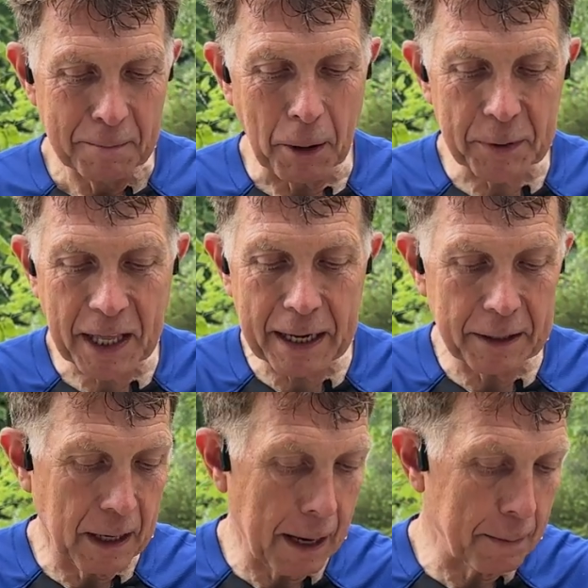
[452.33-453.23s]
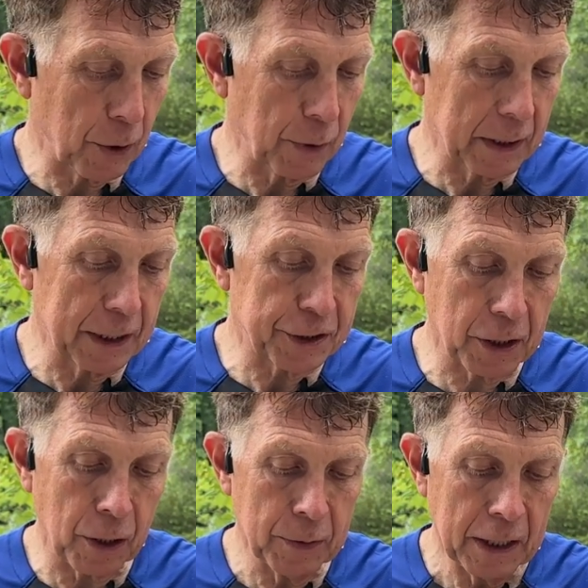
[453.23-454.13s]
But with that, I'm going to go ahead and let you
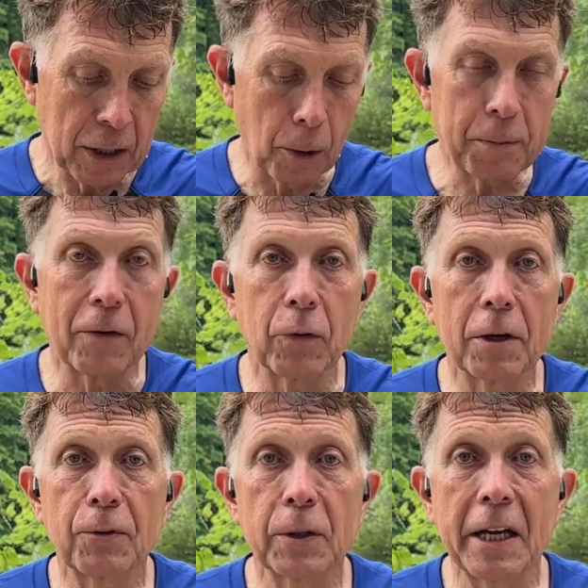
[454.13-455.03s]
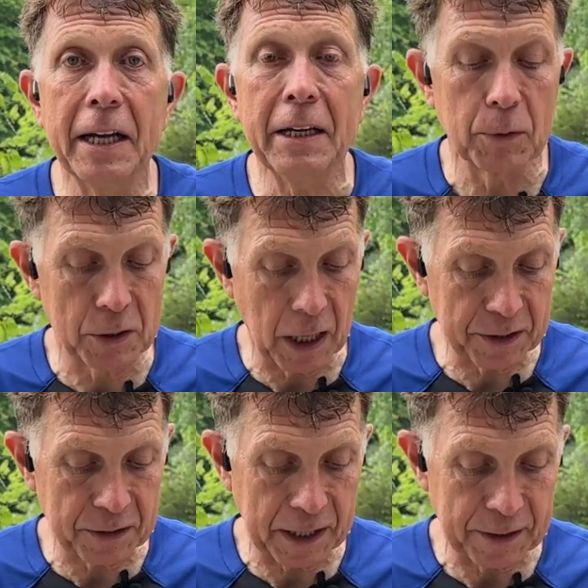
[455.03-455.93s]
go. Hope you have a wonderful day. We'll talk
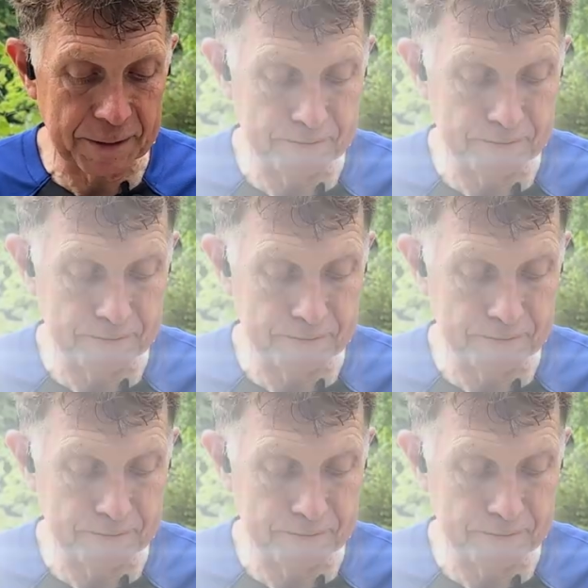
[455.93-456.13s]
to you later.